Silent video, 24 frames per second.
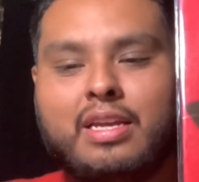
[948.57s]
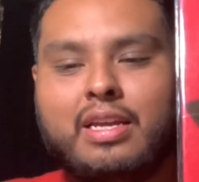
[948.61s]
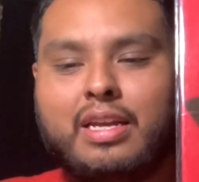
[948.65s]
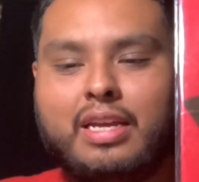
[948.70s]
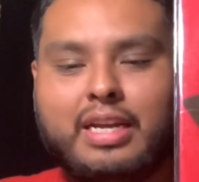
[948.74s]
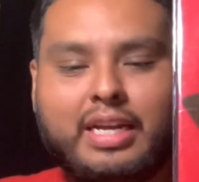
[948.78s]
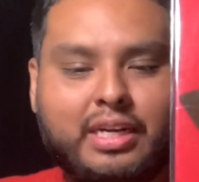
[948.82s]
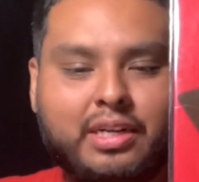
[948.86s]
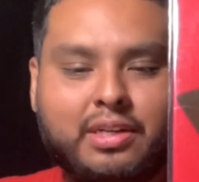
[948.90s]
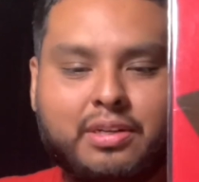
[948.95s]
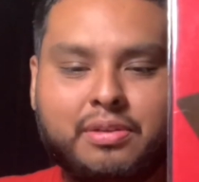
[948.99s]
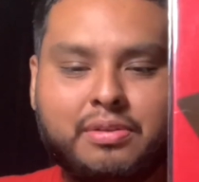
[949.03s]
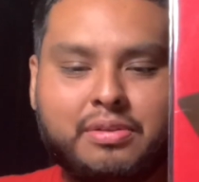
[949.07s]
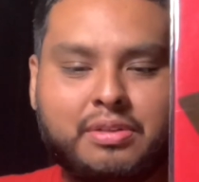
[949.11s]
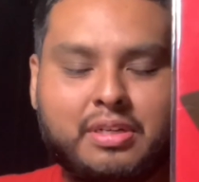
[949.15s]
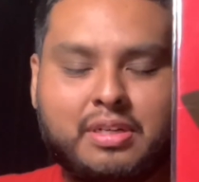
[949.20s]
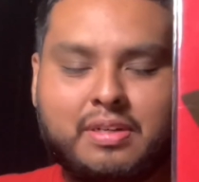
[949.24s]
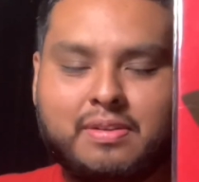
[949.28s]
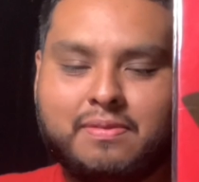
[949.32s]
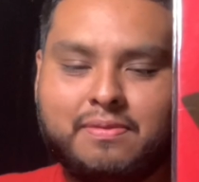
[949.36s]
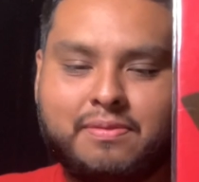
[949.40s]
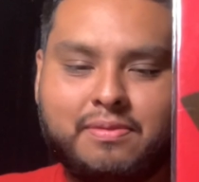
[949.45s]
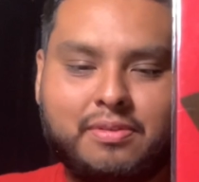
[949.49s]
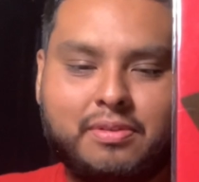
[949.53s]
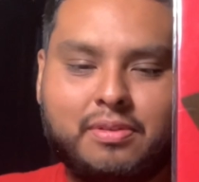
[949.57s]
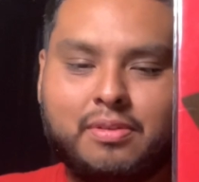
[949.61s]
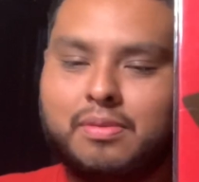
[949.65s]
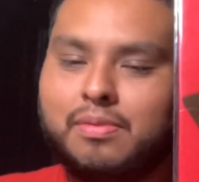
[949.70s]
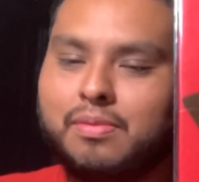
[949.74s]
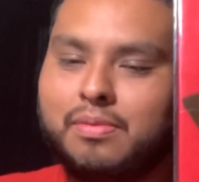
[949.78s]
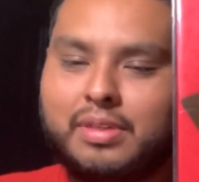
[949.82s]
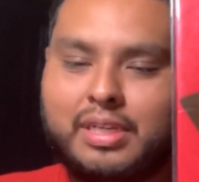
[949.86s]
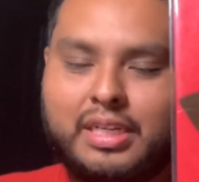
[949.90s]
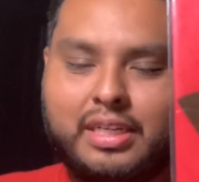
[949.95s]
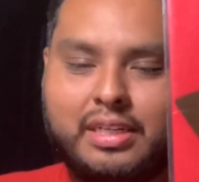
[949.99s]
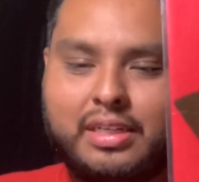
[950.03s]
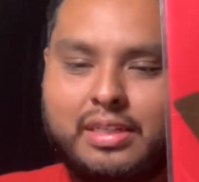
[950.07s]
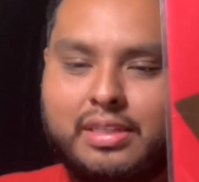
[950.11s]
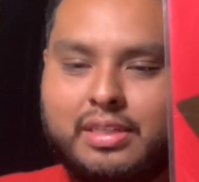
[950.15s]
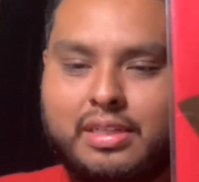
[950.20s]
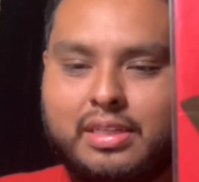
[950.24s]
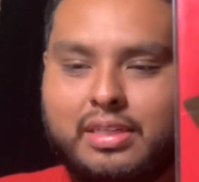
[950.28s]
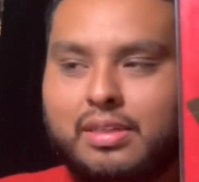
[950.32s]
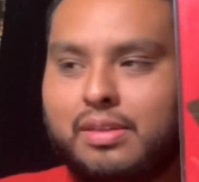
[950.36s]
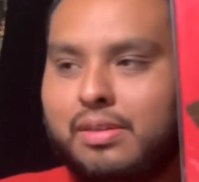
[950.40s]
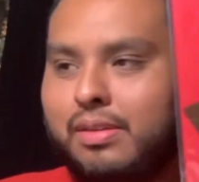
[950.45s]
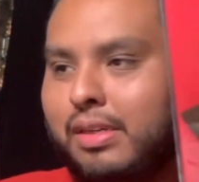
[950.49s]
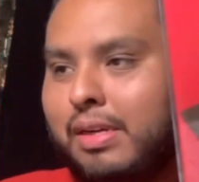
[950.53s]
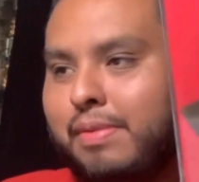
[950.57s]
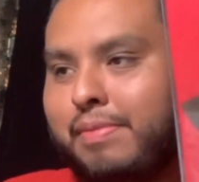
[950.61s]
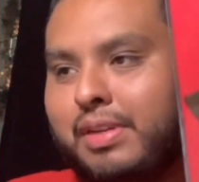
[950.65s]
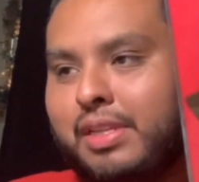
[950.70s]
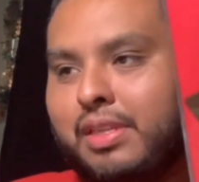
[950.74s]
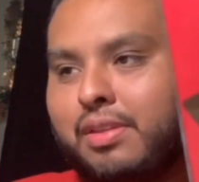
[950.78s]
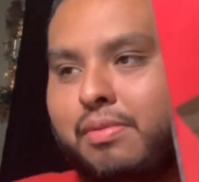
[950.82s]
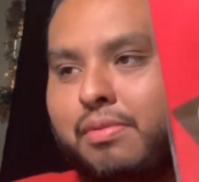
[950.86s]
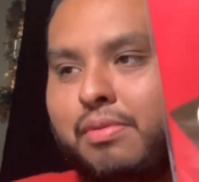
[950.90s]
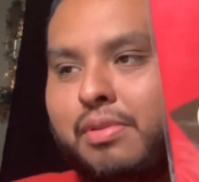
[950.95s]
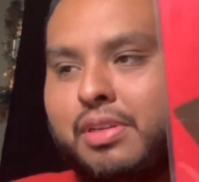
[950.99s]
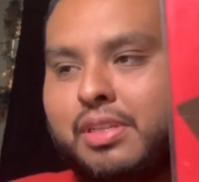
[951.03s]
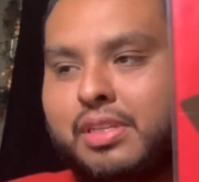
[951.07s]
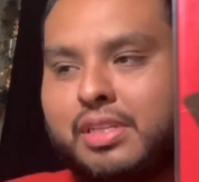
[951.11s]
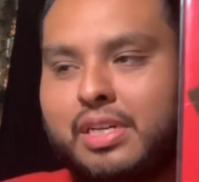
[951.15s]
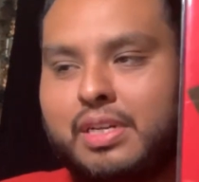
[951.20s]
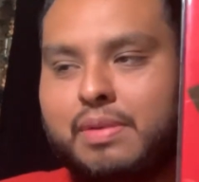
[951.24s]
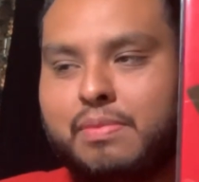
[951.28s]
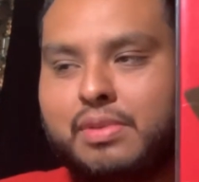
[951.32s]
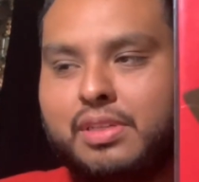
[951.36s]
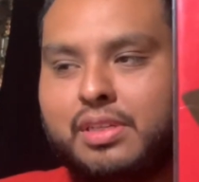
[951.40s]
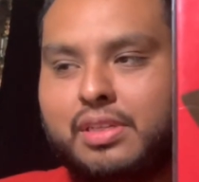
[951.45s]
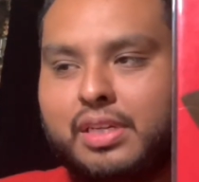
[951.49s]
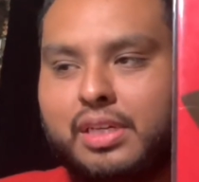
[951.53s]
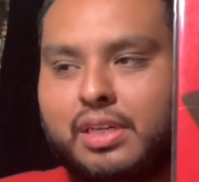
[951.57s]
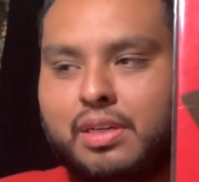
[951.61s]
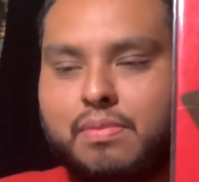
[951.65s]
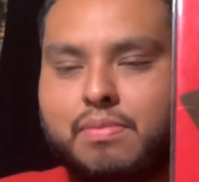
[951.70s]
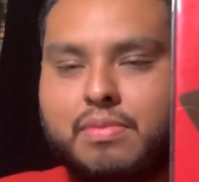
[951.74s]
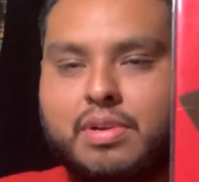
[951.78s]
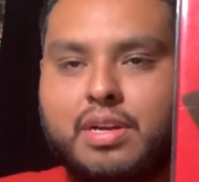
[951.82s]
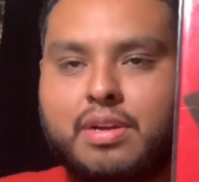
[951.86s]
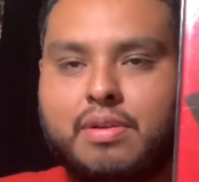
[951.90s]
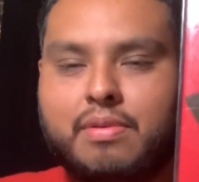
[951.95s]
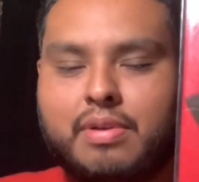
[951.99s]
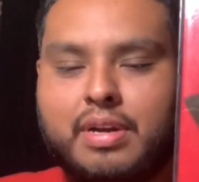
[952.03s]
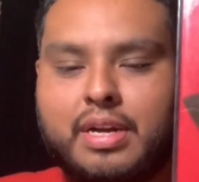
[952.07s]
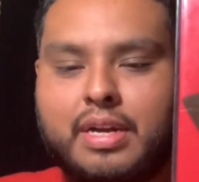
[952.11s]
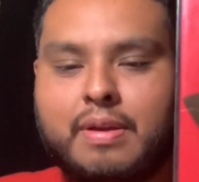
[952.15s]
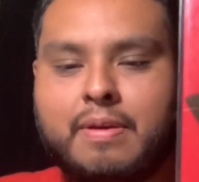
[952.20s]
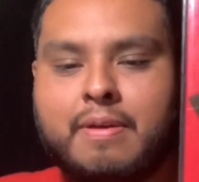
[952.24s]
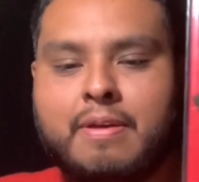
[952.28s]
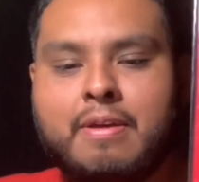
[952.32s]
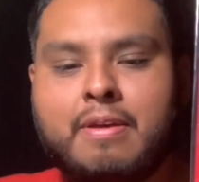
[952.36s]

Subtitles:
It goes on for, like I said, I mean, the runtime is like a minute, right?